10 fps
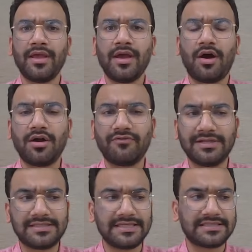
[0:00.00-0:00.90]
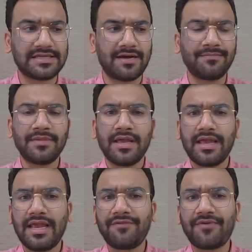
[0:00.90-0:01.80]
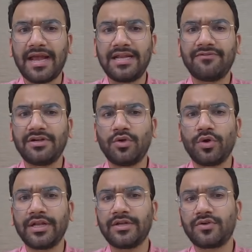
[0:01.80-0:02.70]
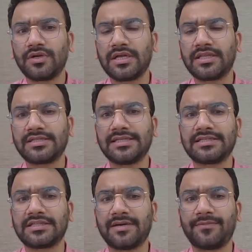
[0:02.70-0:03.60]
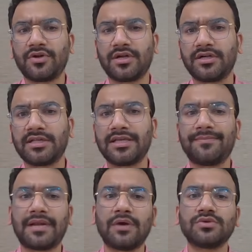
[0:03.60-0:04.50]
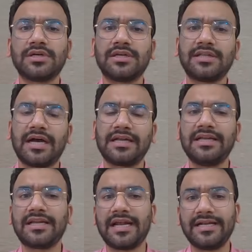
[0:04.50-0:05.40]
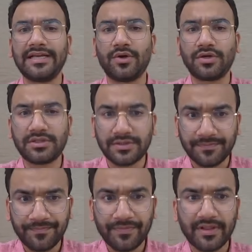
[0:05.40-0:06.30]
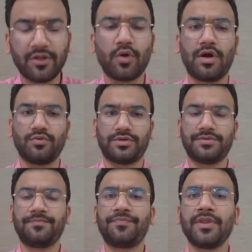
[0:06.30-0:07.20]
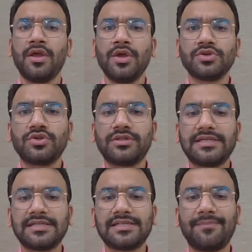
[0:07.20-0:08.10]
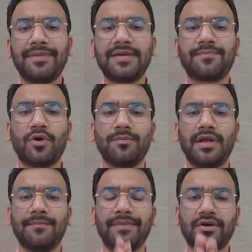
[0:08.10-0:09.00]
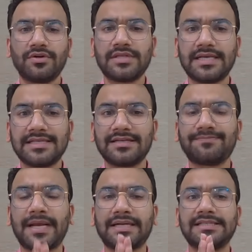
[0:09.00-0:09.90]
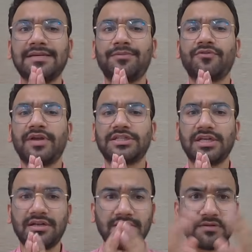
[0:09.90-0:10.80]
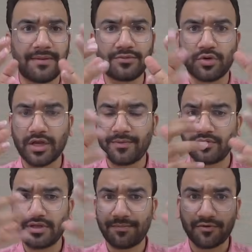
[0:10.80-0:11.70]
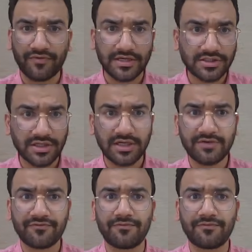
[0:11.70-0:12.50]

or one system. If anyone login into another system or another browser, the earlier ID got log out. So this is a big problem, because as a practicing professional, I'm talking about the professional, if